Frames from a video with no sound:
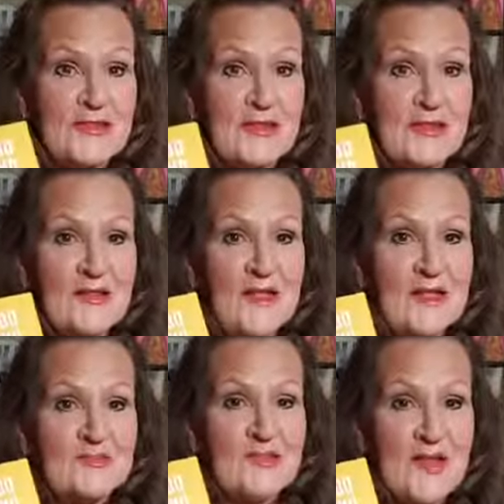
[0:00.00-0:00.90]
little
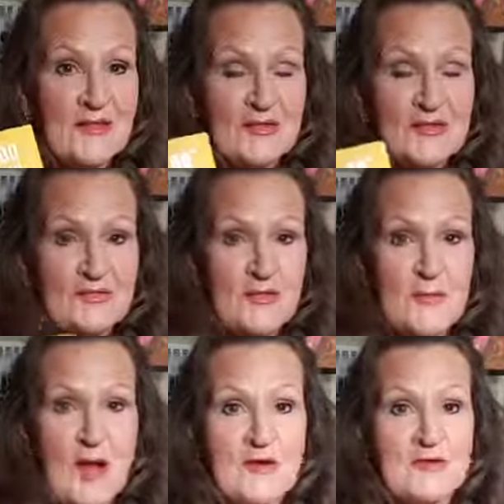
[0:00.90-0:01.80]
challenge
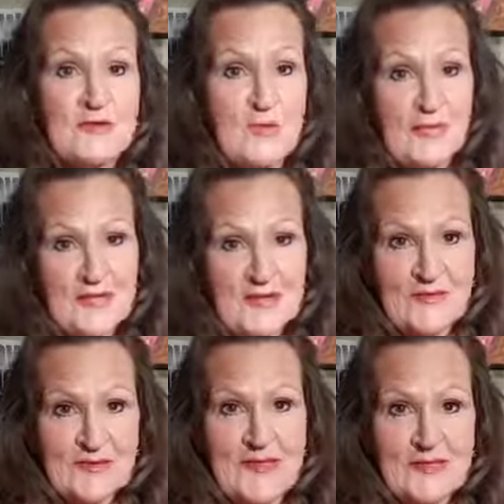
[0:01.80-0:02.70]
from our Do One Thing
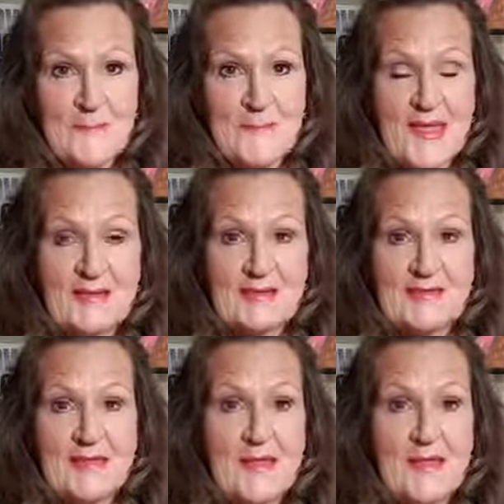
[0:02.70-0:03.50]
Every Day that makes